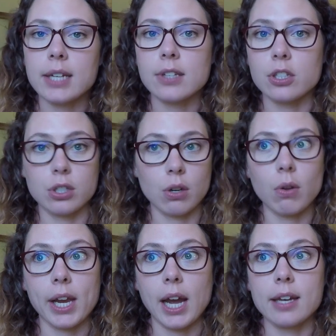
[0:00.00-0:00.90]
I said, you know,
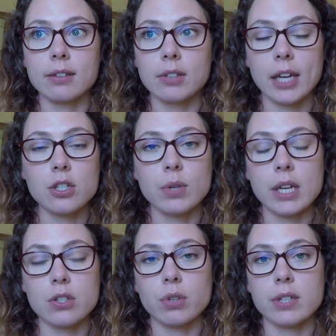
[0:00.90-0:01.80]
like I do
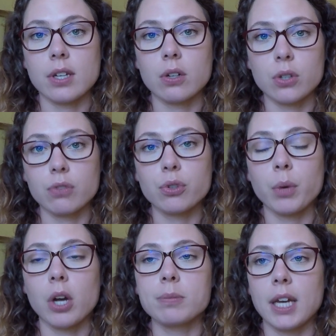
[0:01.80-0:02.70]
get stressed out and overwhelmed.